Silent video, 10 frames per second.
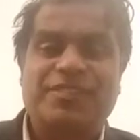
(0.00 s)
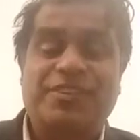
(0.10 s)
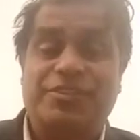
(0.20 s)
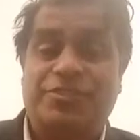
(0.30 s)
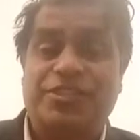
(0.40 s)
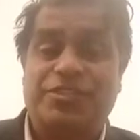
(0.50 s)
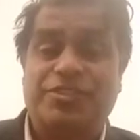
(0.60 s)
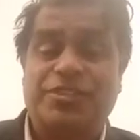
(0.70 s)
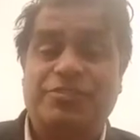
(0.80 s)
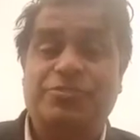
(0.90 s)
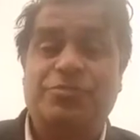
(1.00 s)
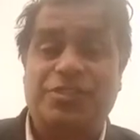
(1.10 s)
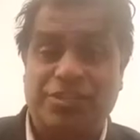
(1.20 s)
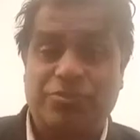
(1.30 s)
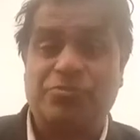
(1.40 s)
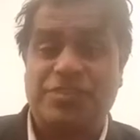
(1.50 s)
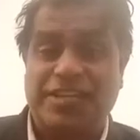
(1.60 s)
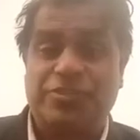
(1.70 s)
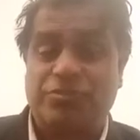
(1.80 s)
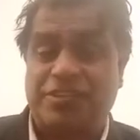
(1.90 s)
In GST, you need to
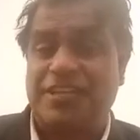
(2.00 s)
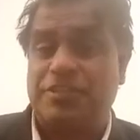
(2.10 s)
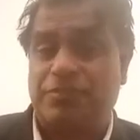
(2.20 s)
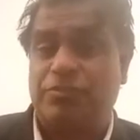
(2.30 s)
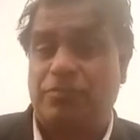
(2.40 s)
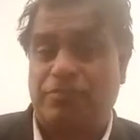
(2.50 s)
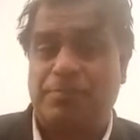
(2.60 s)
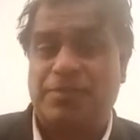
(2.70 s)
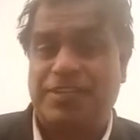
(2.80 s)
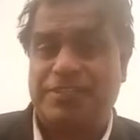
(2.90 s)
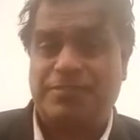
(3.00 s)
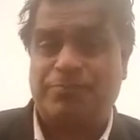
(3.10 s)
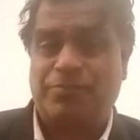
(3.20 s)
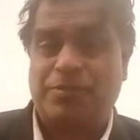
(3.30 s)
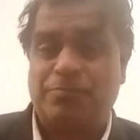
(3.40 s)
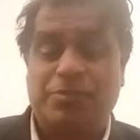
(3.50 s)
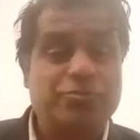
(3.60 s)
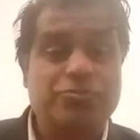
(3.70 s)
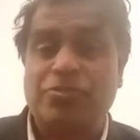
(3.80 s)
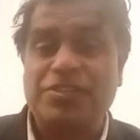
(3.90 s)
tell your ties with your families, but
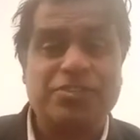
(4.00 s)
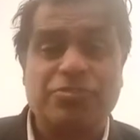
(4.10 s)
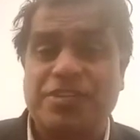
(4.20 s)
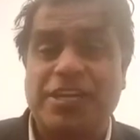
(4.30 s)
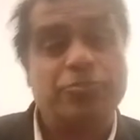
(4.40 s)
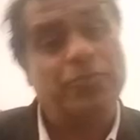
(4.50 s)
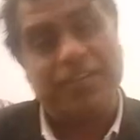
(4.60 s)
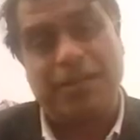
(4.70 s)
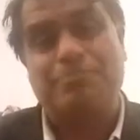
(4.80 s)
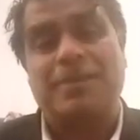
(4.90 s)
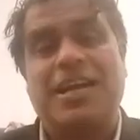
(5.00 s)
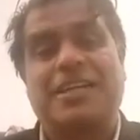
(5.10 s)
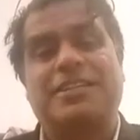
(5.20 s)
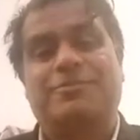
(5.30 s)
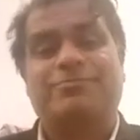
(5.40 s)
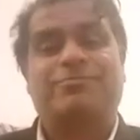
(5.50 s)
you don't need to tell you will come back.